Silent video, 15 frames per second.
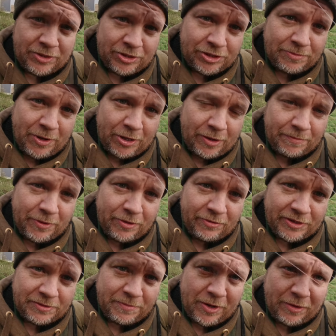Shimano
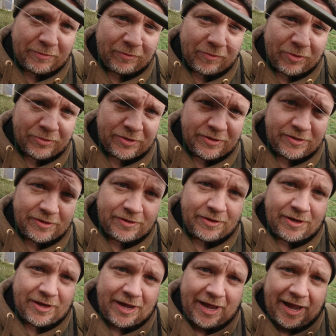Purist barbel rod,
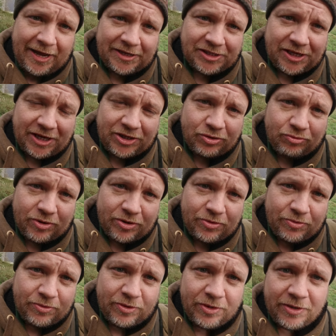Exage
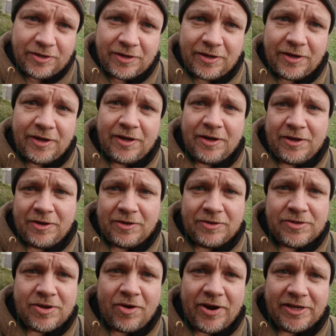reel,
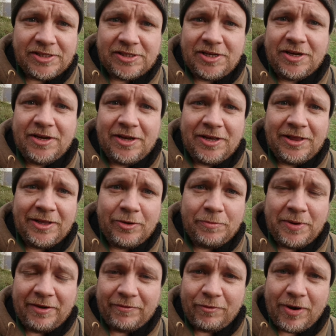nice little
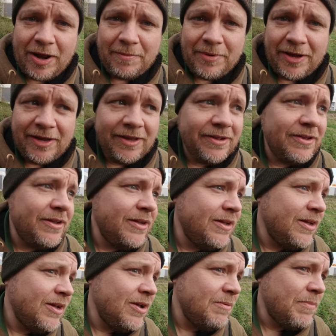bit of ground bait,
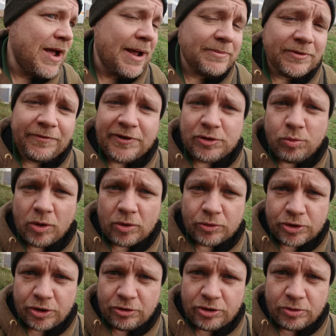perhaps fish one or
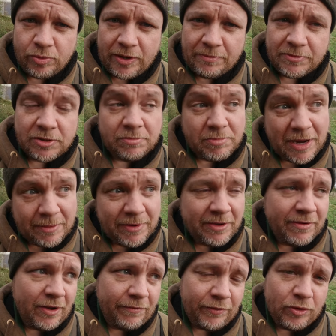two swims, maybe
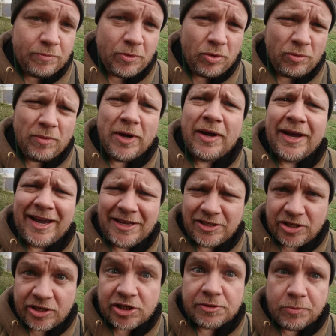a few more
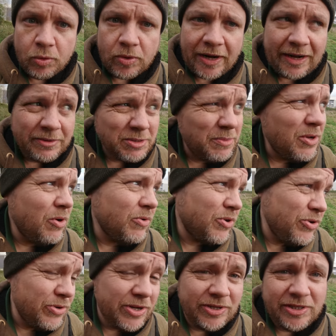into the small hours. We've got
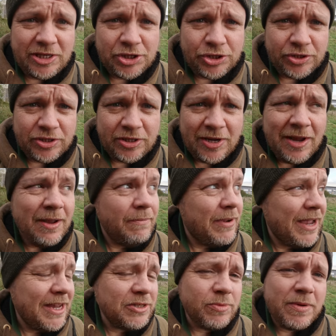good conditions,
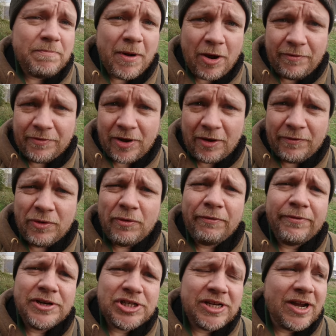but as we both know, if you're
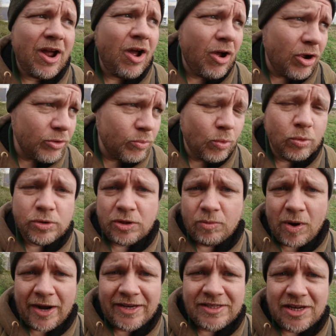fishing hard
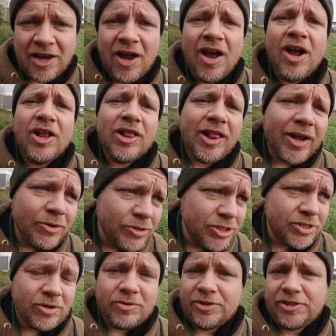waterways, low
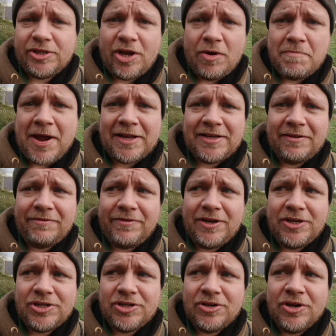stocks and nomadic
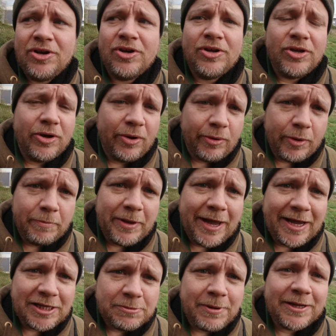fish, you're going to be
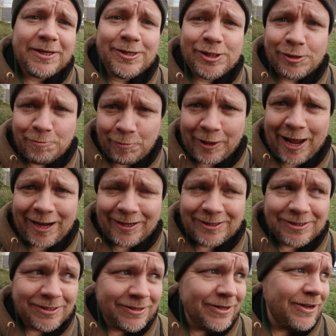expecting some
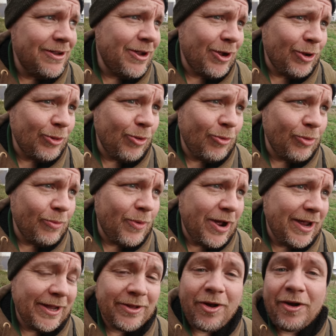blanks along the
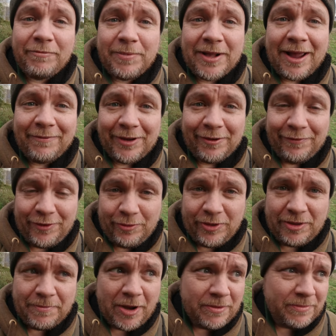way, and I've been having a few
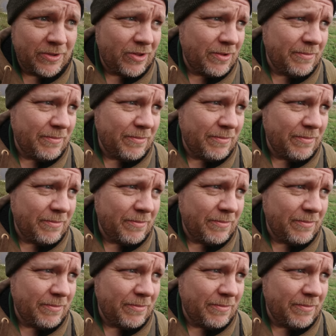at the moment.